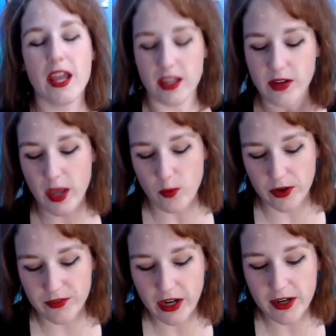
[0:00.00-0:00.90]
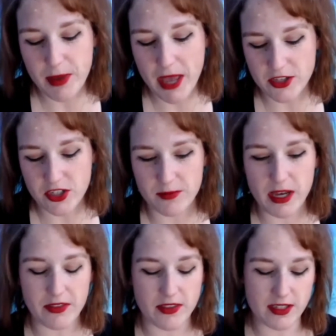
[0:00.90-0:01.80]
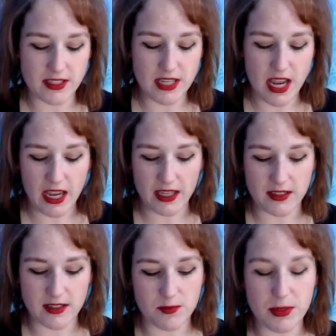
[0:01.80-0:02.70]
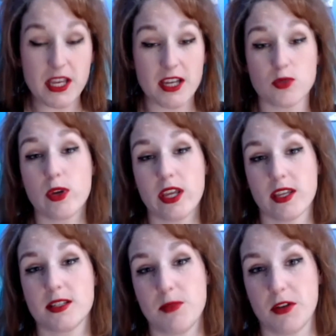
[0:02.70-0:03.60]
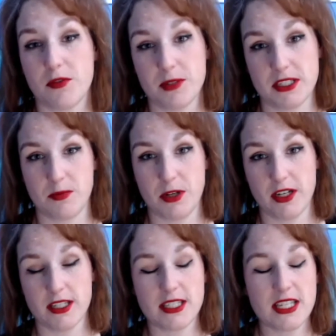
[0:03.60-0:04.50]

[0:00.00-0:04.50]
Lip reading: Okay. We're very passionate about this, and because we can speak from experience.